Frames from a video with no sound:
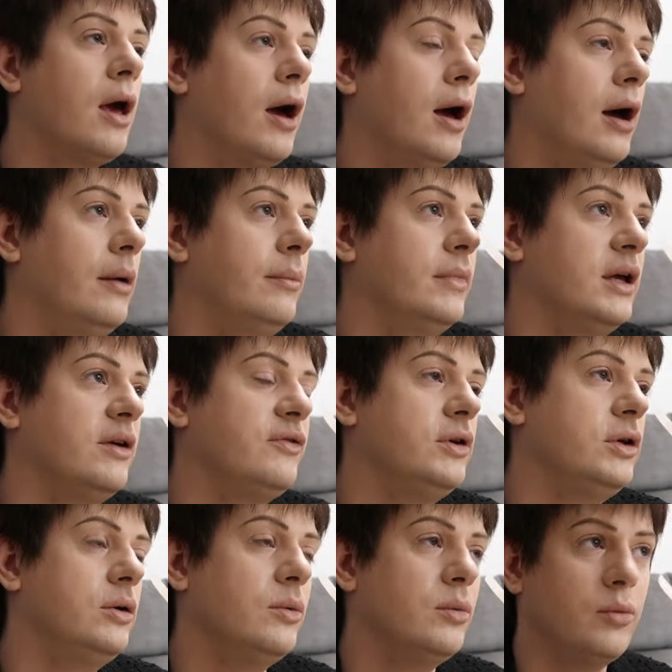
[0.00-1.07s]
If
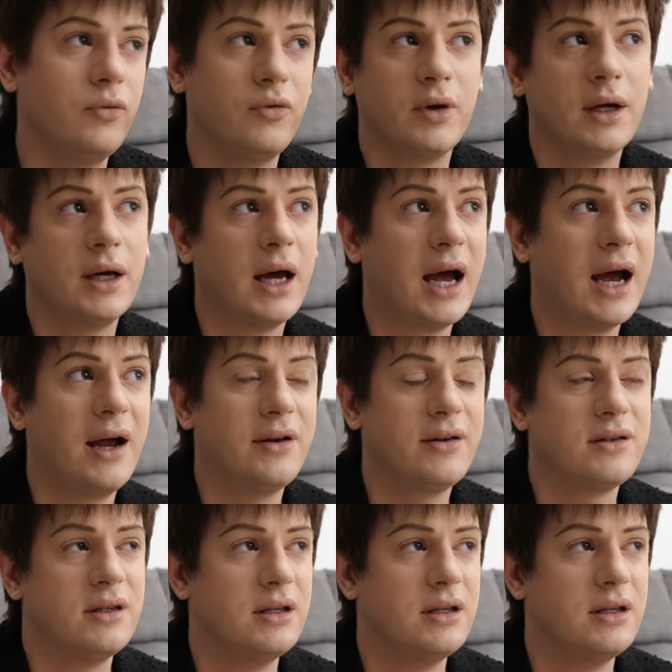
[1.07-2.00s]
you've had